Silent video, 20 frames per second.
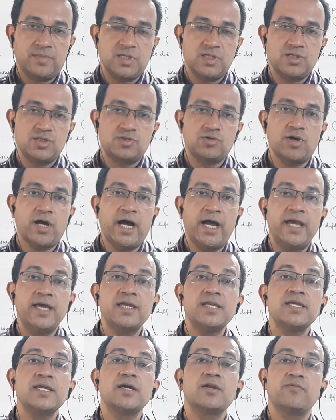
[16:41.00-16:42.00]
So
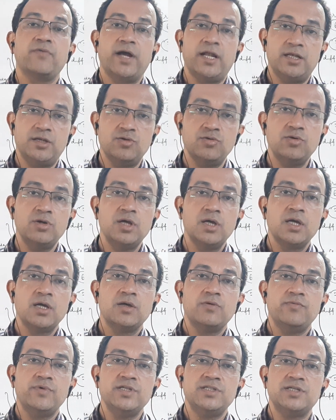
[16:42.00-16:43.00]
higher year value
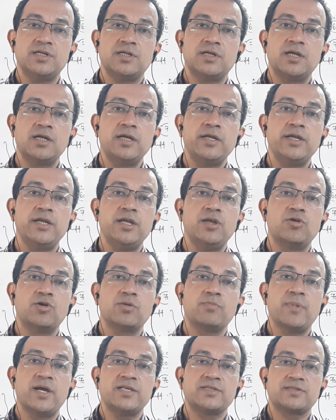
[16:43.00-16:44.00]
we generally
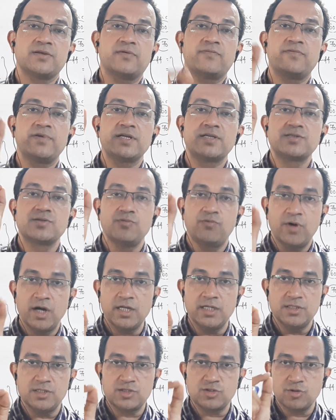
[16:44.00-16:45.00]
denote by suffix
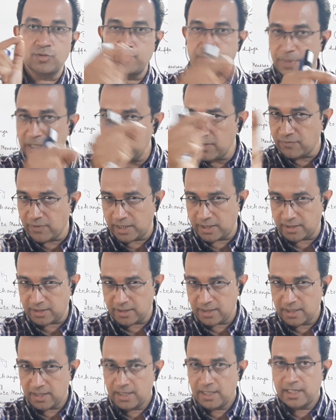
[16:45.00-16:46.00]
1, so
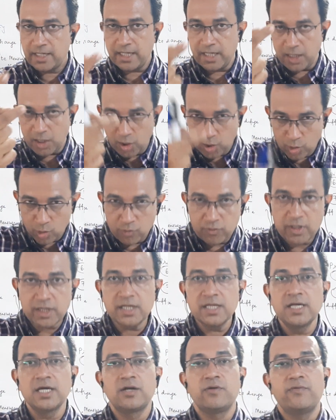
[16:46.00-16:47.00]
P1, and lower
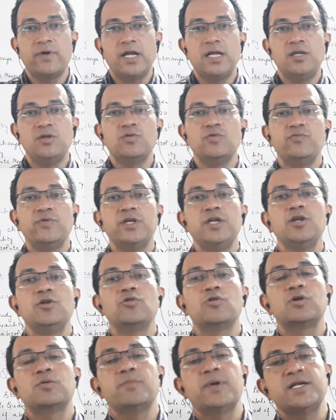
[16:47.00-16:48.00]
year value we
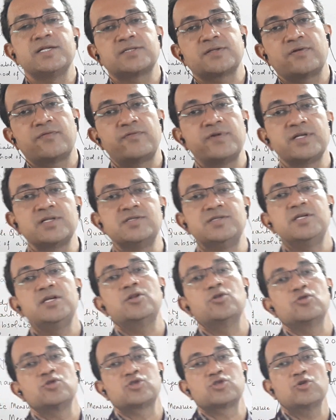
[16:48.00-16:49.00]
denote by suffix
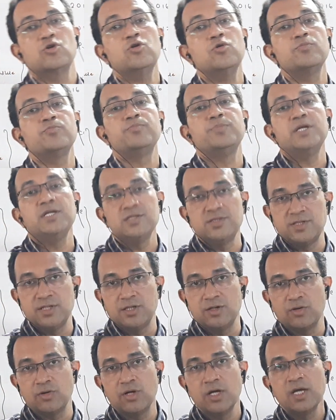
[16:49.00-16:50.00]
0, so
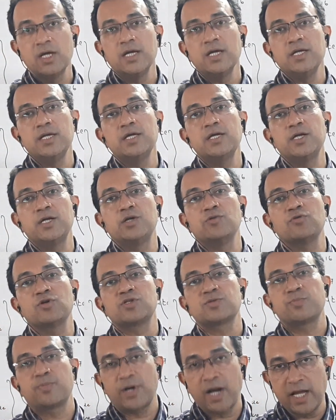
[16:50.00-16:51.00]
P0. Here it
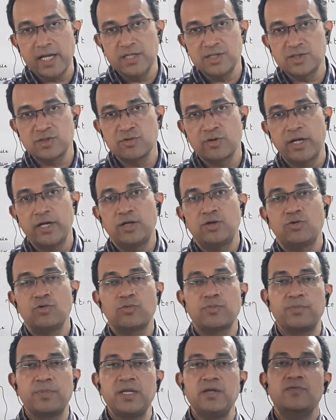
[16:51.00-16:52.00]
was price, so I
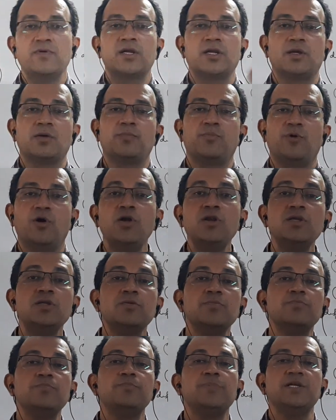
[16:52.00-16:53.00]
took P1
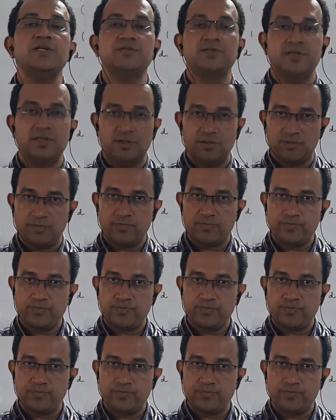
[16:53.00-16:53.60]
on P0.